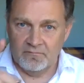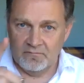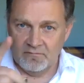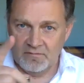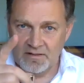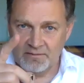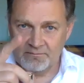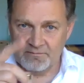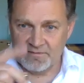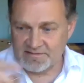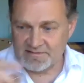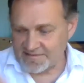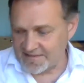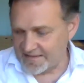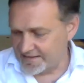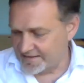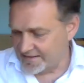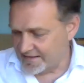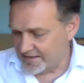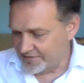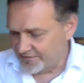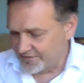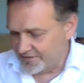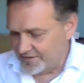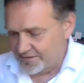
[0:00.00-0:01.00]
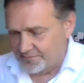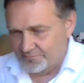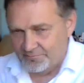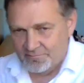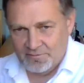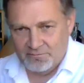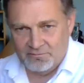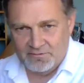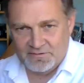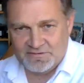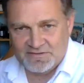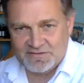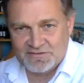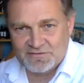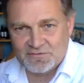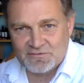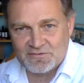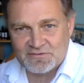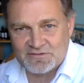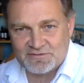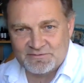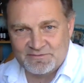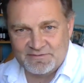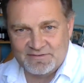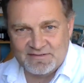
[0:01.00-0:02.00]
let me say another number, which is
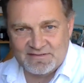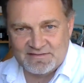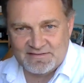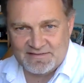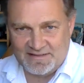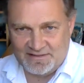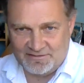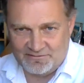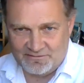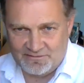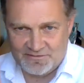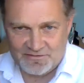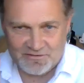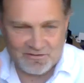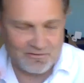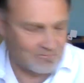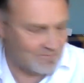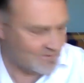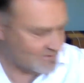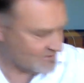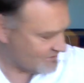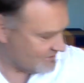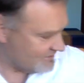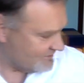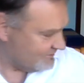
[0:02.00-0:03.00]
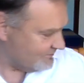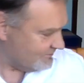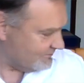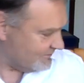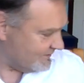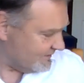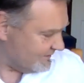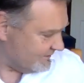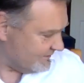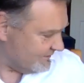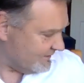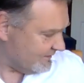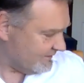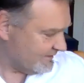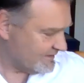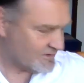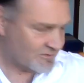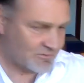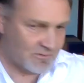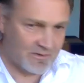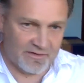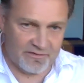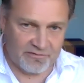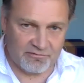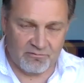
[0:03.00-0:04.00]
also in the sequence, and it's
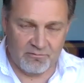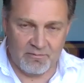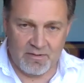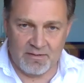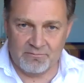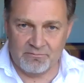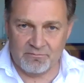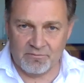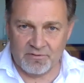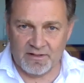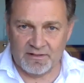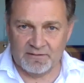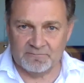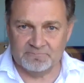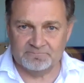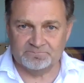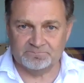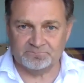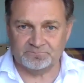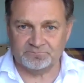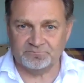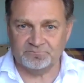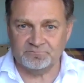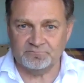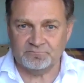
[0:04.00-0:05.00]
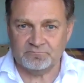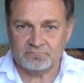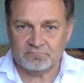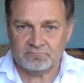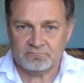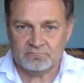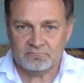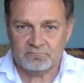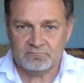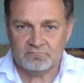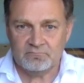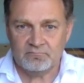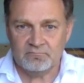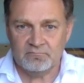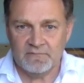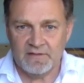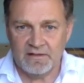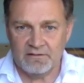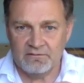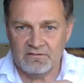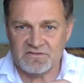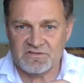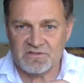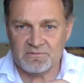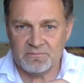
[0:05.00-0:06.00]
worth remembering.
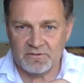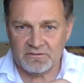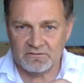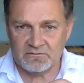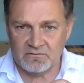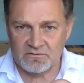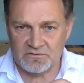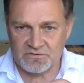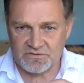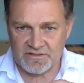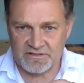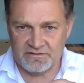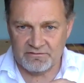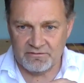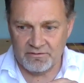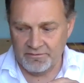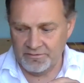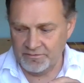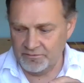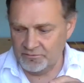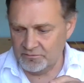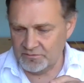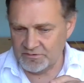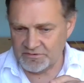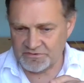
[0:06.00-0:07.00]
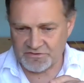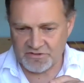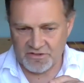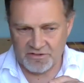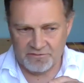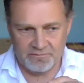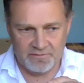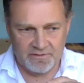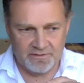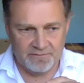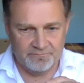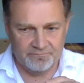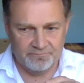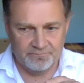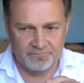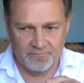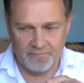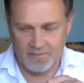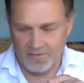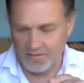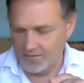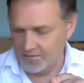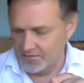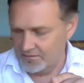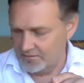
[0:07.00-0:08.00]
There is a bottle of 0 in Aura-Soma.
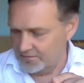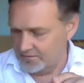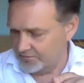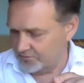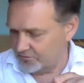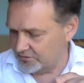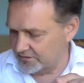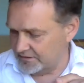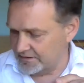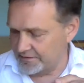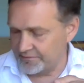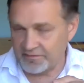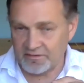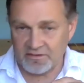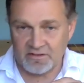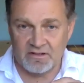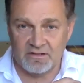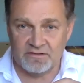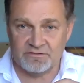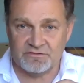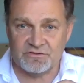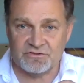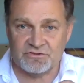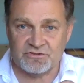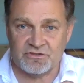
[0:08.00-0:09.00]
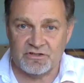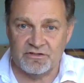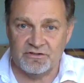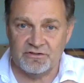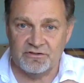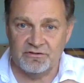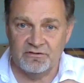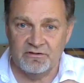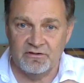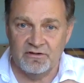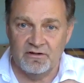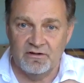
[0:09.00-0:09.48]
Got another card to show you.